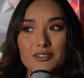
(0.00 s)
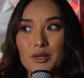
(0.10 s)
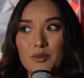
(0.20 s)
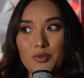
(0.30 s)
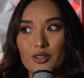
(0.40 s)

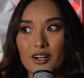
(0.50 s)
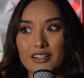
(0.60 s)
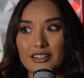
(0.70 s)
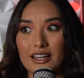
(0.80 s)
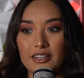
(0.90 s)
people
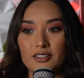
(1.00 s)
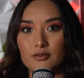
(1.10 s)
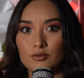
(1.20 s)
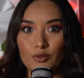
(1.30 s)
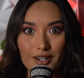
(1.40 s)
are like,
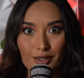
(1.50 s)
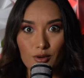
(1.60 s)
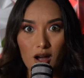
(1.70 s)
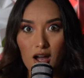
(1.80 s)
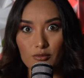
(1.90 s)
what do you
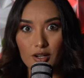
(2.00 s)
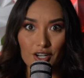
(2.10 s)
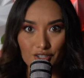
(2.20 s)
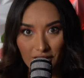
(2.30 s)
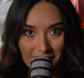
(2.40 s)
want? What are
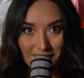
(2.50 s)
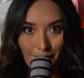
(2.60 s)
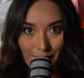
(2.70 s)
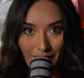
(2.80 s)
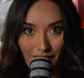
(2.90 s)
you trying to
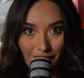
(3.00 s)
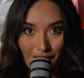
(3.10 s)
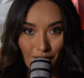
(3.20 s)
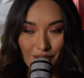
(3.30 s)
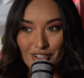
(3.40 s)
sell me? You
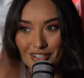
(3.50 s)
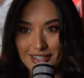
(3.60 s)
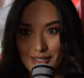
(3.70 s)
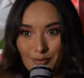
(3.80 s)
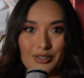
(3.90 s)
know, they're just
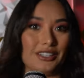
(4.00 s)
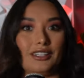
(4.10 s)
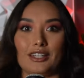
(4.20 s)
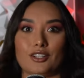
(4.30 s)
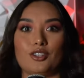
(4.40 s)
like completely
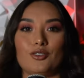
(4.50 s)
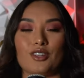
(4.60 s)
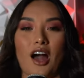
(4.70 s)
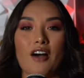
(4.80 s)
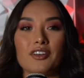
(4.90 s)
like closed
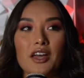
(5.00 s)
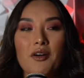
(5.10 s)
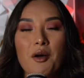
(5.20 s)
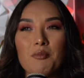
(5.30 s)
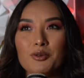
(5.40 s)
off.
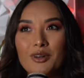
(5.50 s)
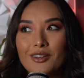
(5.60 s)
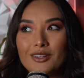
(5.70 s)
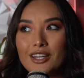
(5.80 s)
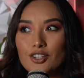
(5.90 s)
But when
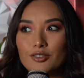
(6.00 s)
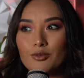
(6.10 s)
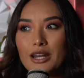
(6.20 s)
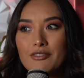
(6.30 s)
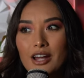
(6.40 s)
you like,
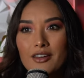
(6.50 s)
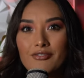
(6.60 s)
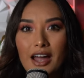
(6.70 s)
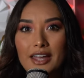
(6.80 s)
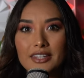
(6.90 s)
whenever I
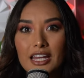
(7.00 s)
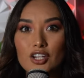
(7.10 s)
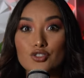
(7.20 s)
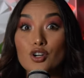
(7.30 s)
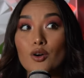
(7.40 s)
find that I
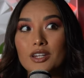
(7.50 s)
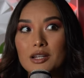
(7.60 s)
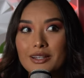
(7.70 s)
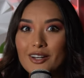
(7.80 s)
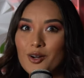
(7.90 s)
joke and
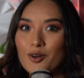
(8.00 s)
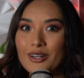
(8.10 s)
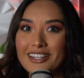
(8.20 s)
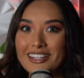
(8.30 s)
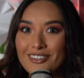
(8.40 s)
I'm like, oh,
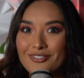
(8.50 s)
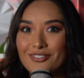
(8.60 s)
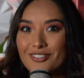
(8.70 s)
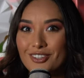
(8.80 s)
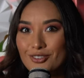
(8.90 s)
and like,
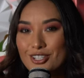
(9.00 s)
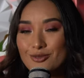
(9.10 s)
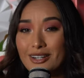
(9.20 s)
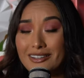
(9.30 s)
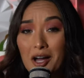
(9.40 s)
if you just
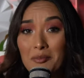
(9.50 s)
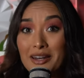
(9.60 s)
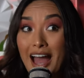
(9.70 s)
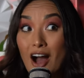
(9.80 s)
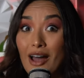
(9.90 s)
want to come
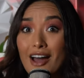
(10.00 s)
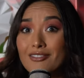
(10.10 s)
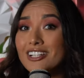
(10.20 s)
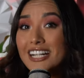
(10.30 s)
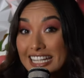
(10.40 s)
and I'll
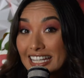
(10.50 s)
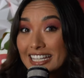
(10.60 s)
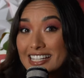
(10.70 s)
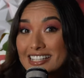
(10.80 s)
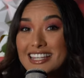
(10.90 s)
have
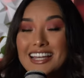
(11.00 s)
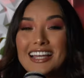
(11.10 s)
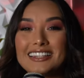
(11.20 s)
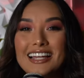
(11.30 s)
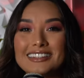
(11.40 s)
cookies,
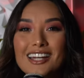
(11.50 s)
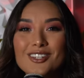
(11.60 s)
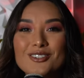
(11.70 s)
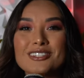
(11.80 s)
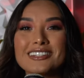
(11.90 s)
like that
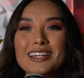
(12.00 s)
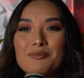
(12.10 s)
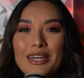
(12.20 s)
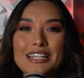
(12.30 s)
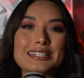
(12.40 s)
usually like
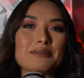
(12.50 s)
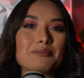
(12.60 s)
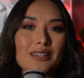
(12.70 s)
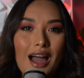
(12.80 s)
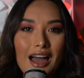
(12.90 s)
makes
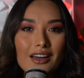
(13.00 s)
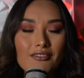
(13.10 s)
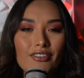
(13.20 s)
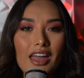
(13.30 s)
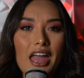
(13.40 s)
them
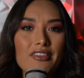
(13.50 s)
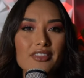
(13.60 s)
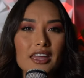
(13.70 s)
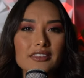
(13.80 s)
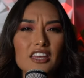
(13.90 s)
laugh. And
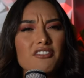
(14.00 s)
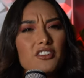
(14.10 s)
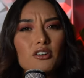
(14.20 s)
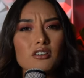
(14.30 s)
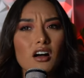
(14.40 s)
then they
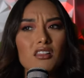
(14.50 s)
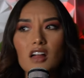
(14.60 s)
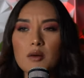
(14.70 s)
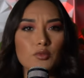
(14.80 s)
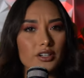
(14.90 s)
feel a
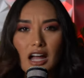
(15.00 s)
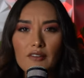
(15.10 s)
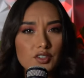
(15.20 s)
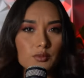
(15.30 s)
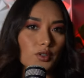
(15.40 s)
lot more
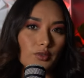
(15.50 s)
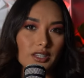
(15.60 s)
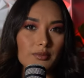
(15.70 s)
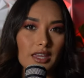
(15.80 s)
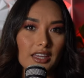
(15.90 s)
comfortable
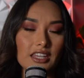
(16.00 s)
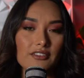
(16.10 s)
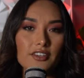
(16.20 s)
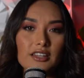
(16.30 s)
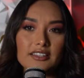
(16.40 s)
with me and they
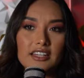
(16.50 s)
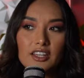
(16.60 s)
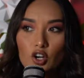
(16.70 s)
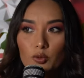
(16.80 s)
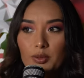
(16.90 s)
feel like they
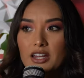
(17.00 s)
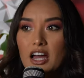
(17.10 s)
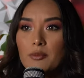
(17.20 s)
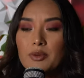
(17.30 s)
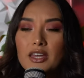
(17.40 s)
can open
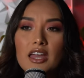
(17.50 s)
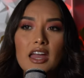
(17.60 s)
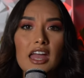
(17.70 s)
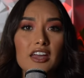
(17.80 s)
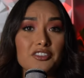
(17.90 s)
up
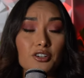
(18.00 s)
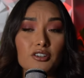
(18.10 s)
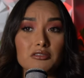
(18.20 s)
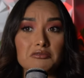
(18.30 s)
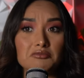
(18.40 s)
and
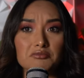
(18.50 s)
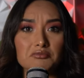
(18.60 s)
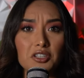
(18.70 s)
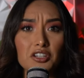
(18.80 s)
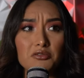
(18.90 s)
they'll,
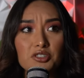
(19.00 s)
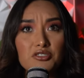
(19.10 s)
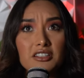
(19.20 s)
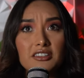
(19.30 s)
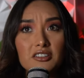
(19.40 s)
you know,
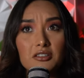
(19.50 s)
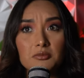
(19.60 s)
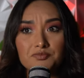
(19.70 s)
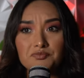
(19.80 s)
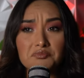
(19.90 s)
usually
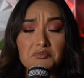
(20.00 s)
they'll,